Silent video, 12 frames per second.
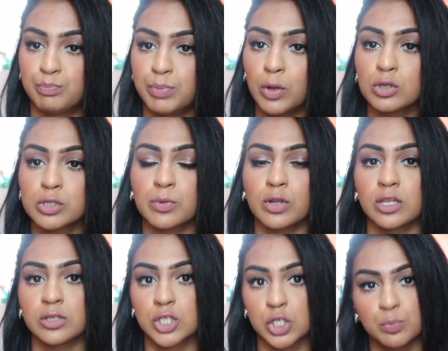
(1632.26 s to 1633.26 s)
buildable
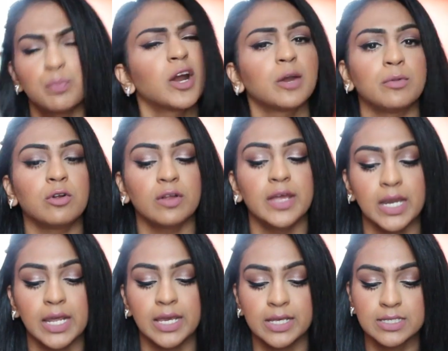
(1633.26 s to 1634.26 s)
and spreadable
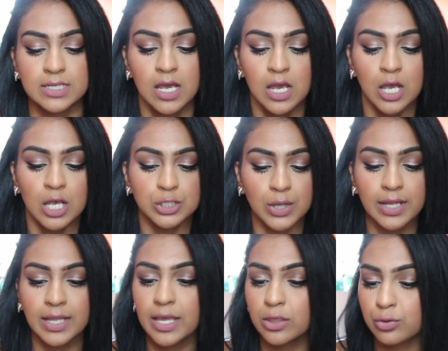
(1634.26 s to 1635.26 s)
it is. So
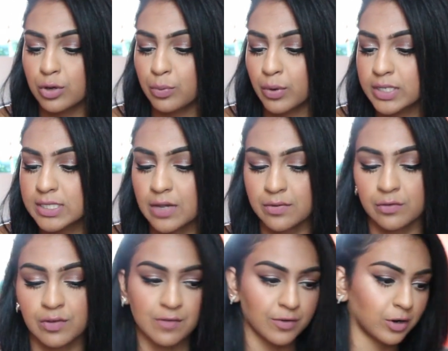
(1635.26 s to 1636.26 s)
I like
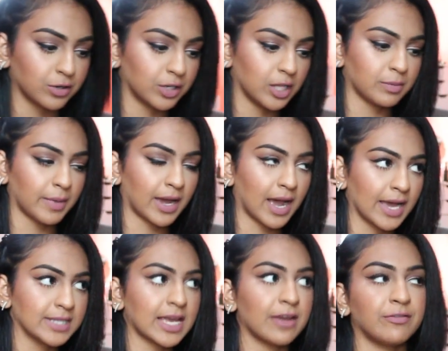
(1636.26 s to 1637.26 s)
3.75 for underneath my
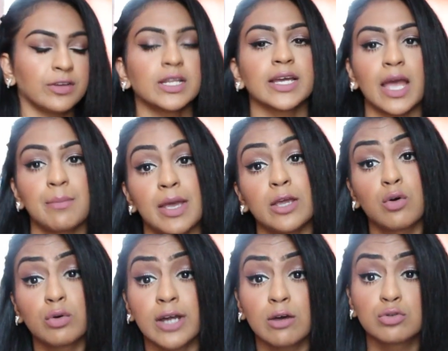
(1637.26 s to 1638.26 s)
eyes. I feel like I might
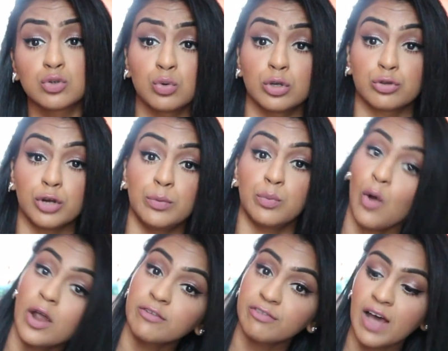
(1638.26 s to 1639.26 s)
go down to a
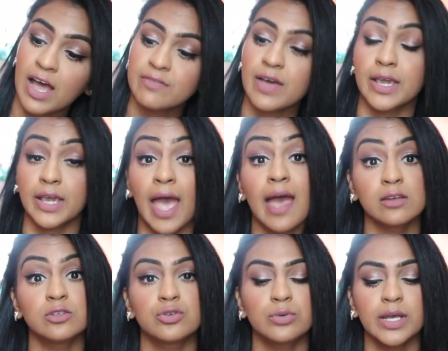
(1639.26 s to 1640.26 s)
3.5. I
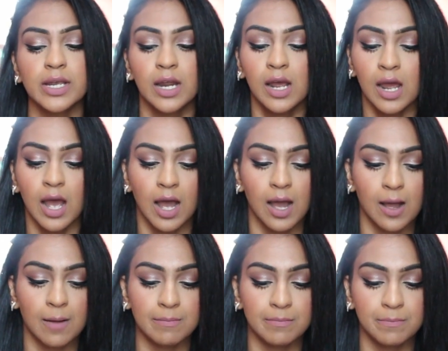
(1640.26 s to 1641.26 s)
can do it.
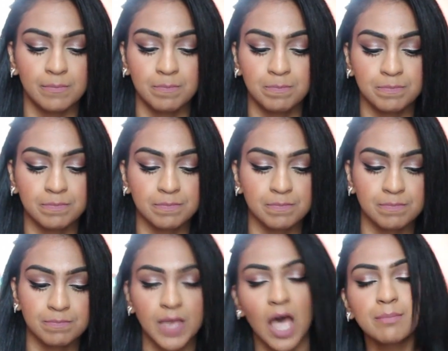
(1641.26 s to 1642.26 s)

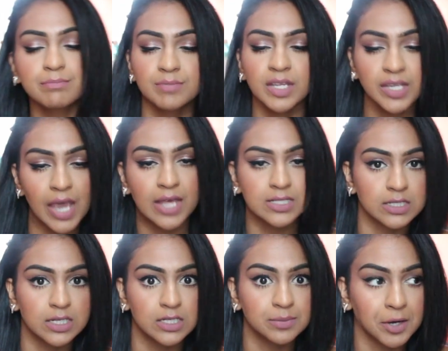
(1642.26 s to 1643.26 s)
I'm like
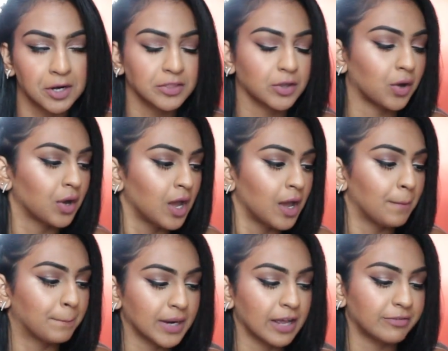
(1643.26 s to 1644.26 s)
hesitant about it though,
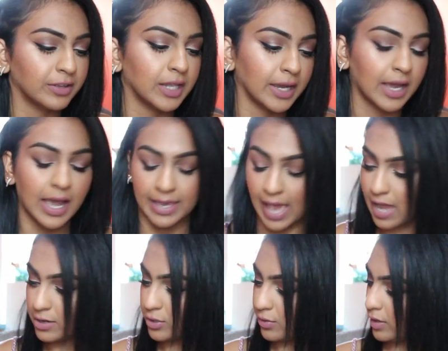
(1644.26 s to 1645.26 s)
but I feel like I
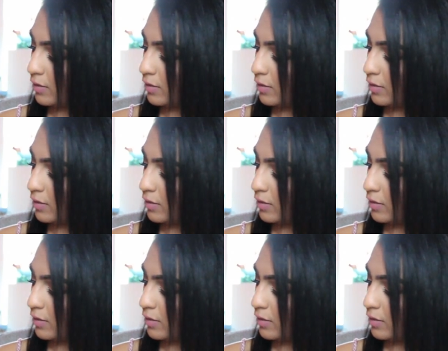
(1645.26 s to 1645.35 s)
can do